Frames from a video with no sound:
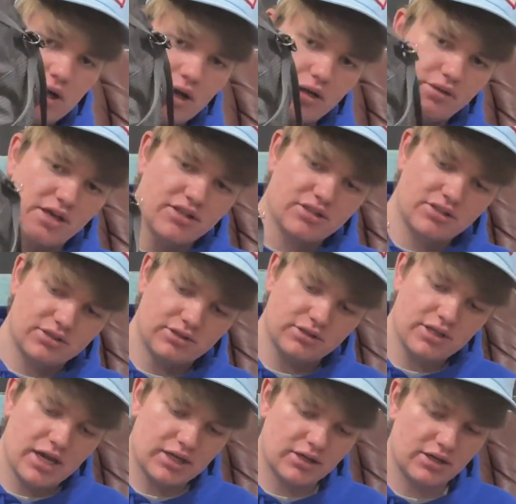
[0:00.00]
And that's
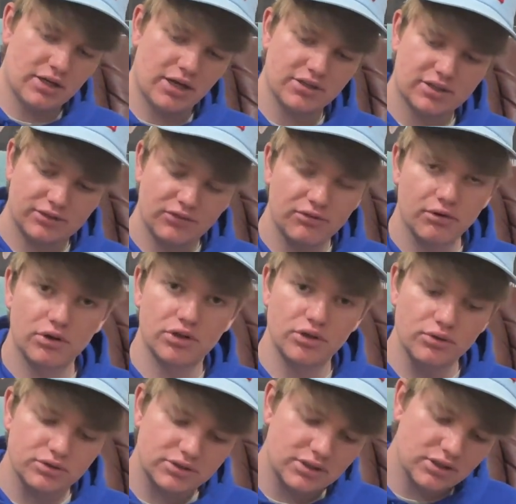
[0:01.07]
kind of nice. I've never
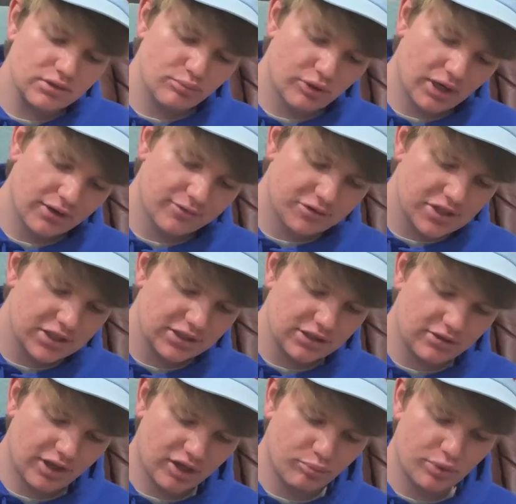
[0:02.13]
used it, but I've seen it
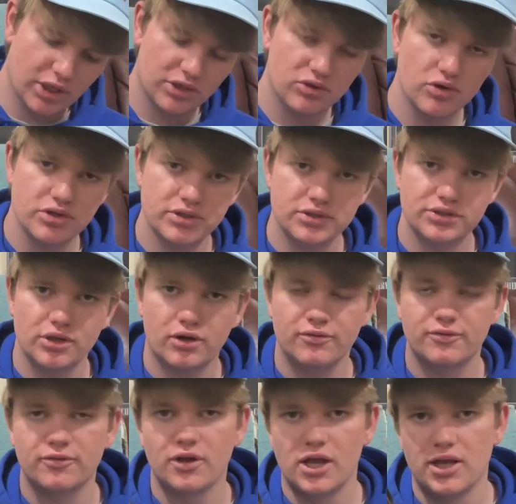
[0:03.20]
in like pictures and
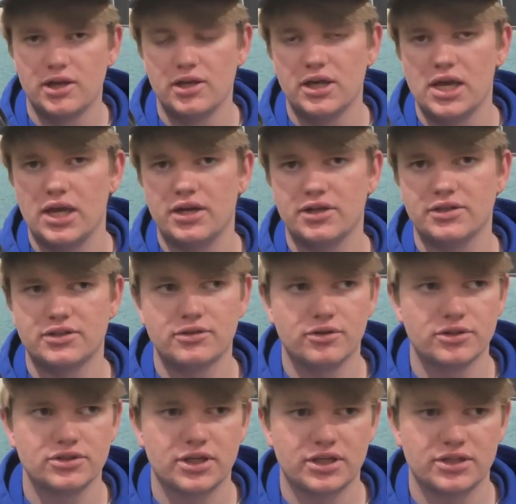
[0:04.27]
stuff. And it
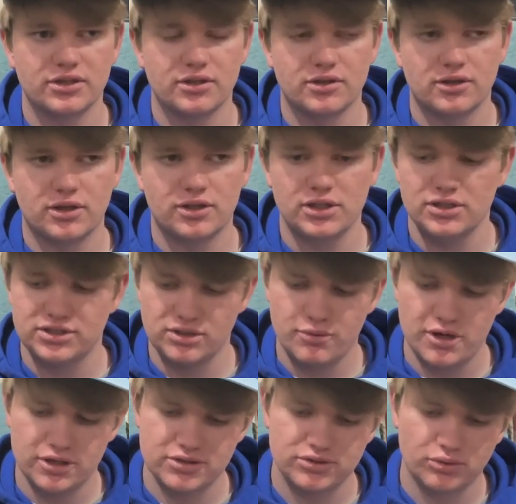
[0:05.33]
looks like an easy
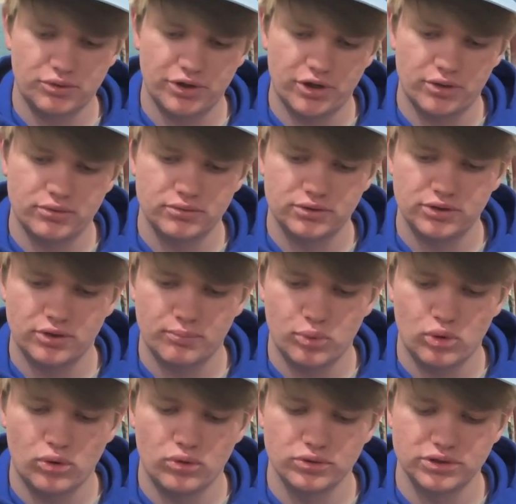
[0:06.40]
way to store your
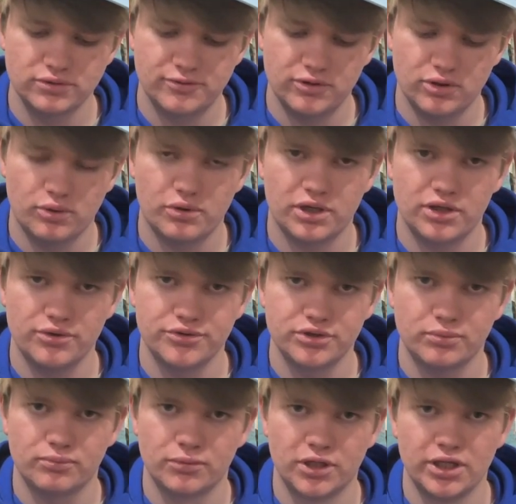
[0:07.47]
poles if you don't want to use
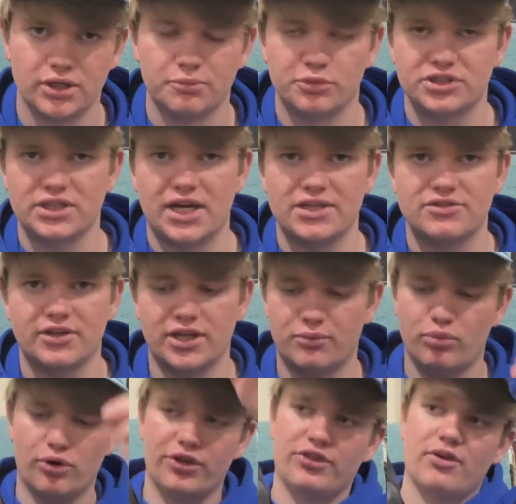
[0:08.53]
them. Besides like
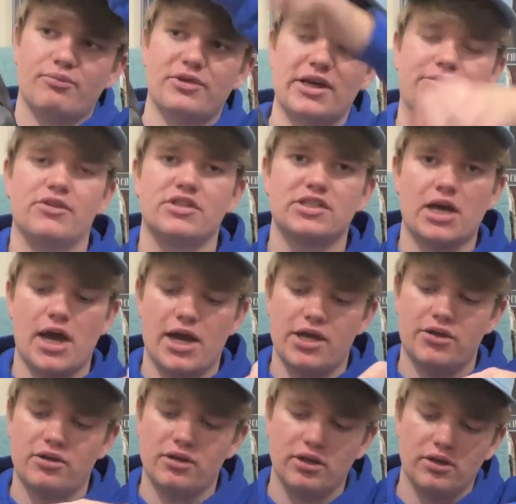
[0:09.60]
putting them down the side